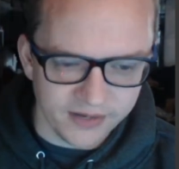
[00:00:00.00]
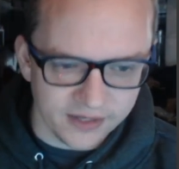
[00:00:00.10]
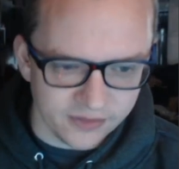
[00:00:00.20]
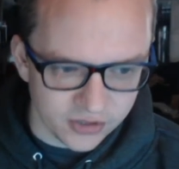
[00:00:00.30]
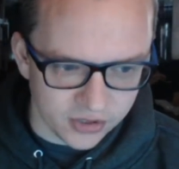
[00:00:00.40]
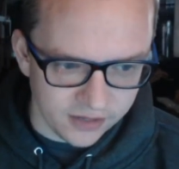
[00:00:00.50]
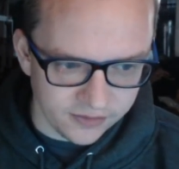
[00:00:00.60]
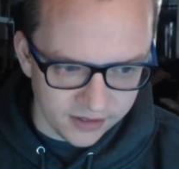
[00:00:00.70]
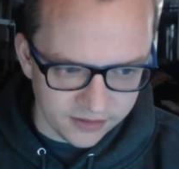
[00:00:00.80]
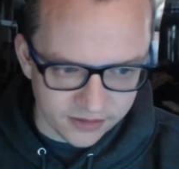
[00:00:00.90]
in
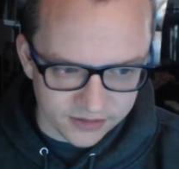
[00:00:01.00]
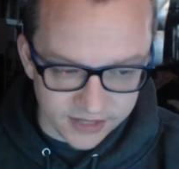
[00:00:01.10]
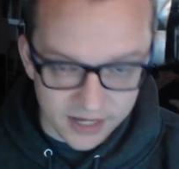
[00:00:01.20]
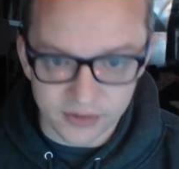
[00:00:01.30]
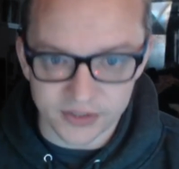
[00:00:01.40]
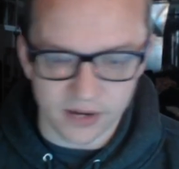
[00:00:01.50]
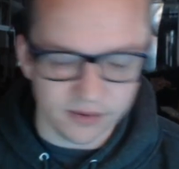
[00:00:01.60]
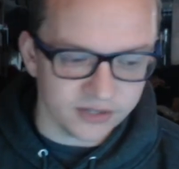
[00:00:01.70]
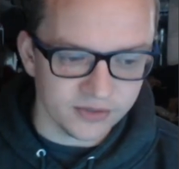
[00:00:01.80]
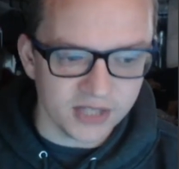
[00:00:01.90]
the sales
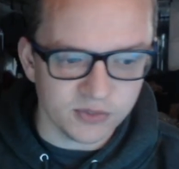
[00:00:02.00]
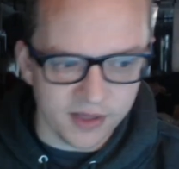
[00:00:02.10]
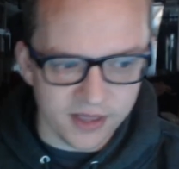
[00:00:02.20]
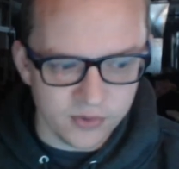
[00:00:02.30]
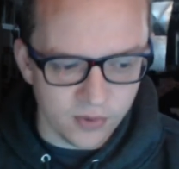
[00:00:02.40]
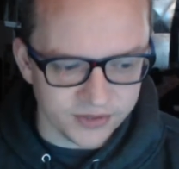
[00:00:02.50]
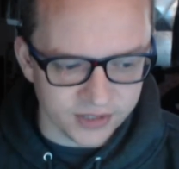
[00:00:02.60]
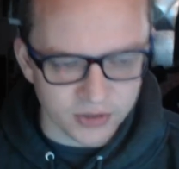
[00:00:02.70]
area, so that's why that U-Haul's there.